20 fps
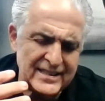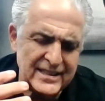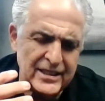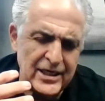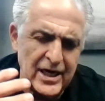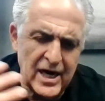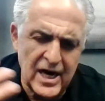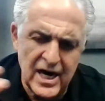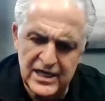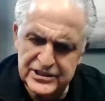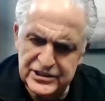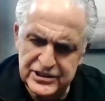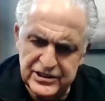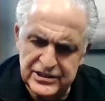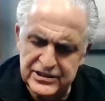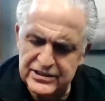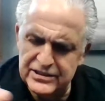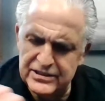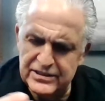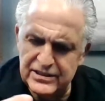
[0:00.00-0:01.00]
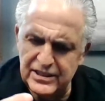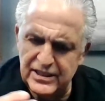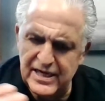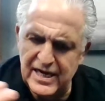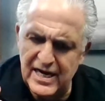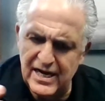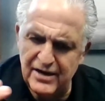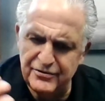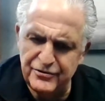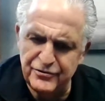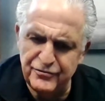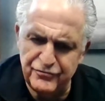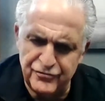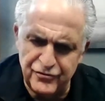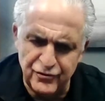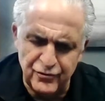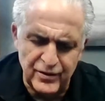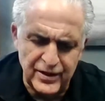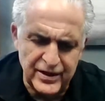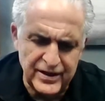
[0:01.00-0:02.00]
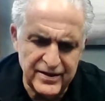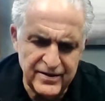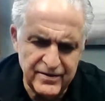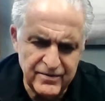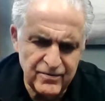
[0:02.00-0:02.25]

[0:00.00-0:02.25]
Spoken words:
cautious in how you do it,